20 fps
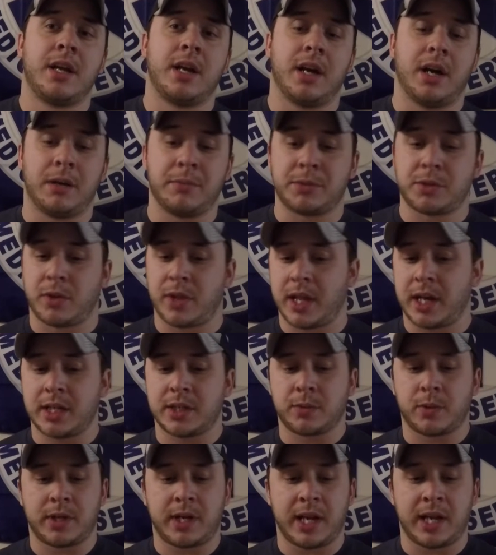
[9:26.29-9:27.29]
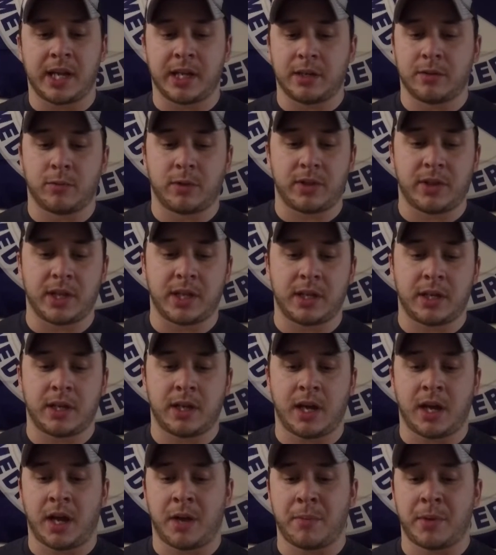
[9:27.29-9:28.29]
Um, so that is one negative with it.
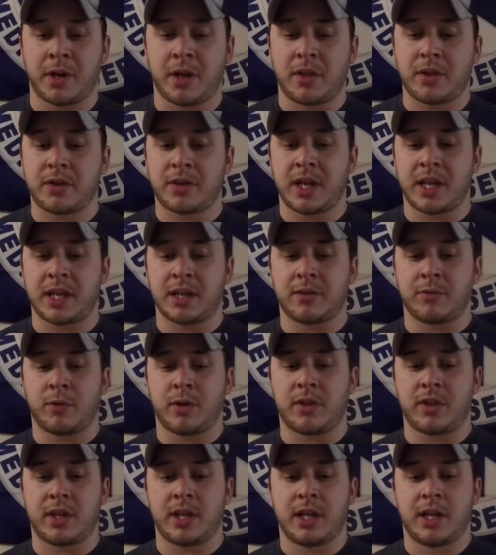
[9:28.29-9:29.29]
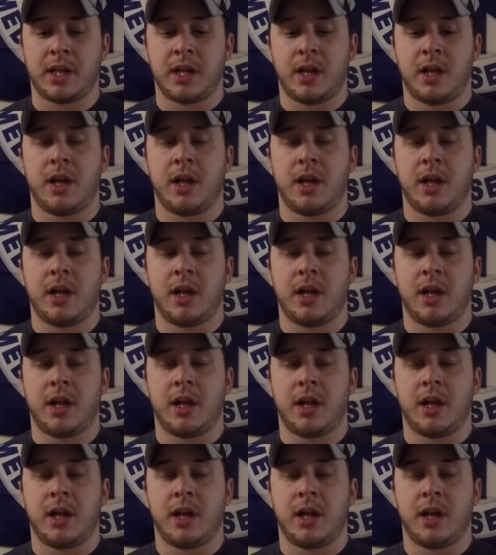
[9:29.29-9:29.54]
another negative with it